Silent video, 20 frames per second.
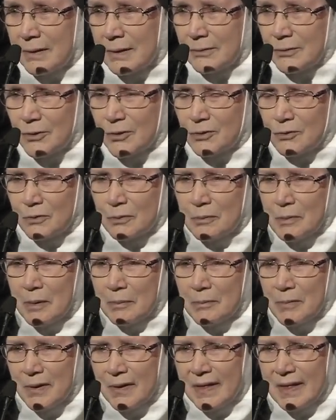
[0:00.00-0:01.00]
just
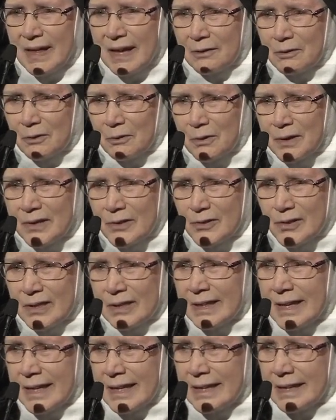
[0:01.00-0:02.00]
remember that crazy
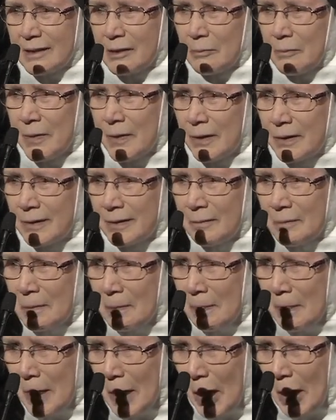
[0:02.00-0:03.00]
lady up there
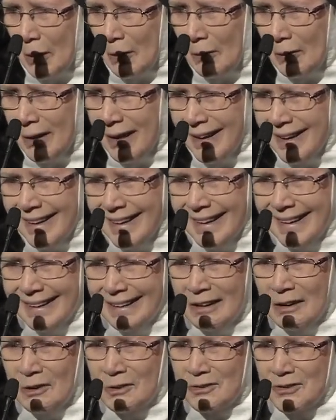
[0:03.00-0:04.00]

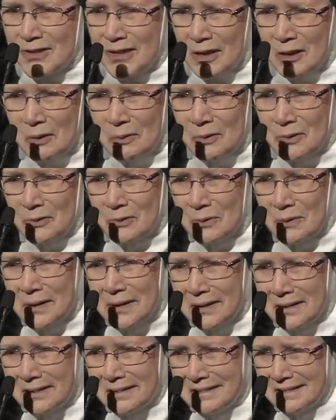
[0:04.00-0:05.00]
who said it was
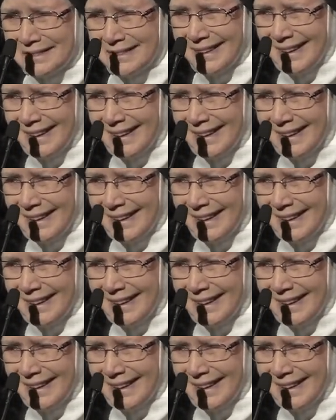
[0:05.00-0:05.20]
real.